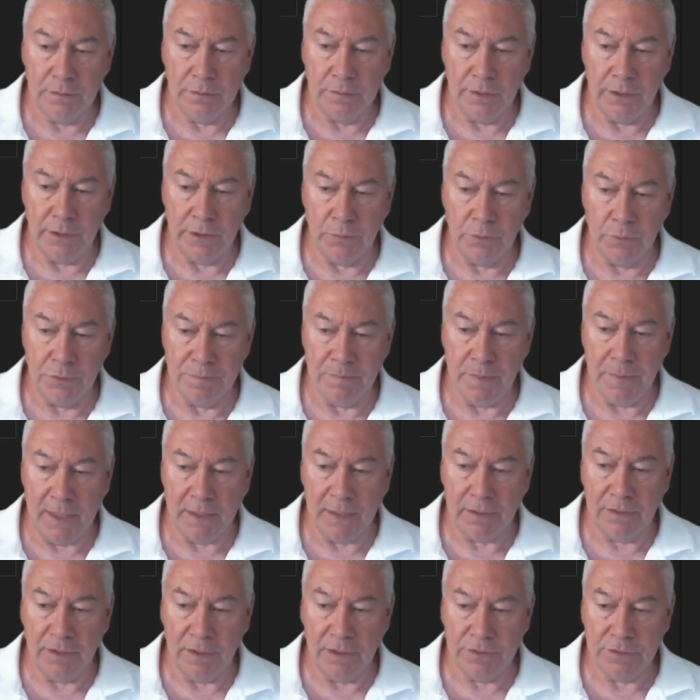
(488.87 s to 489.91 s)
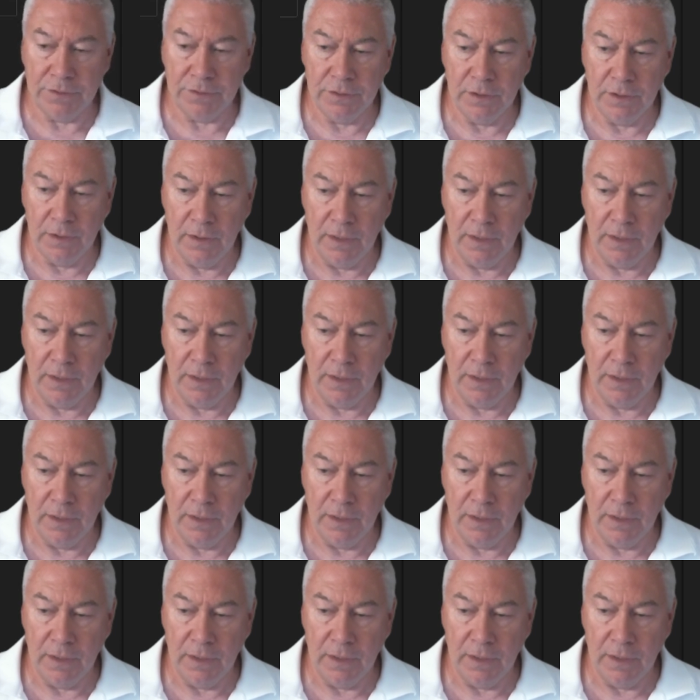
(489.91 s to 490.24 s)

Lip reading: equals backtest,